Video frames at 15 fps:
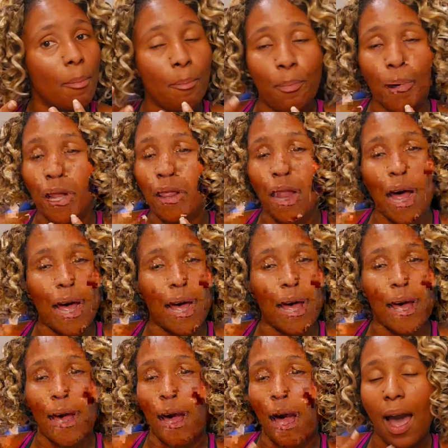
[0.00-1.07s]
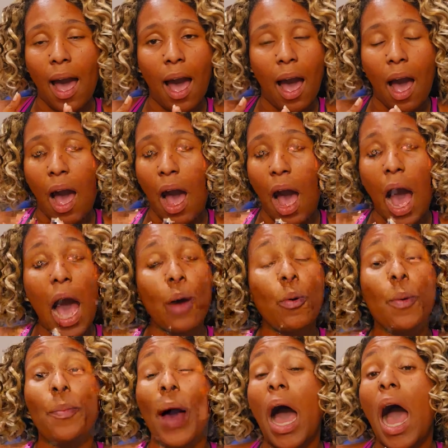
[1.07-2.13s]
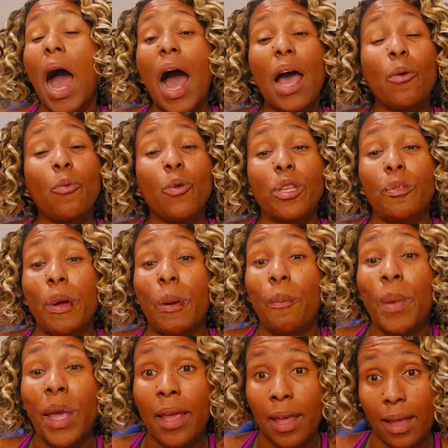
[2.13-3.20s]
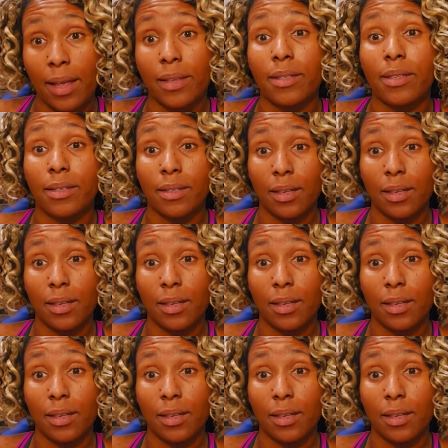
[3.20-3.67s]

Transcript: but like I would I would have been pissed